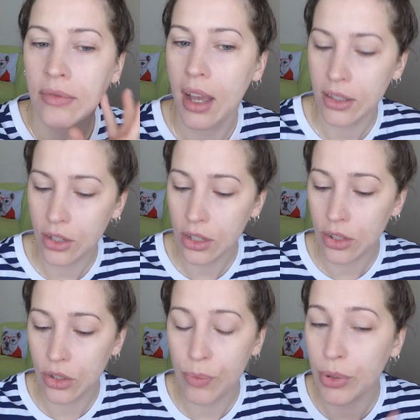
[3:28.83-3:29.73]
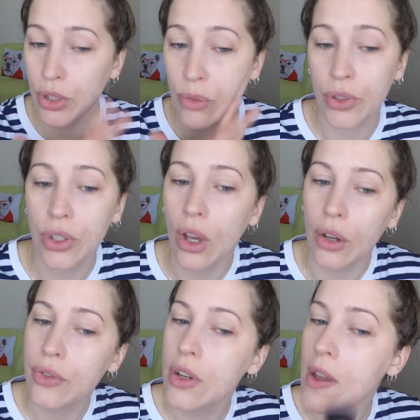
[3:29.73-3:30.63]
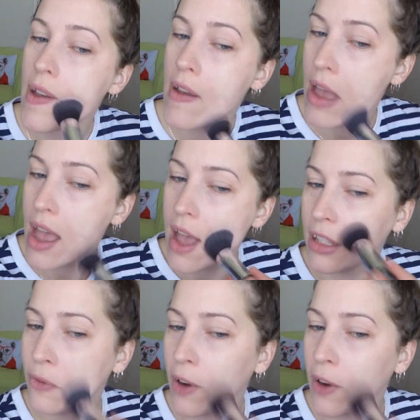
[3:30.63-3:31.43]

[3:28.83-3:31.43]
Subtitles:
It's just super, super soft. It's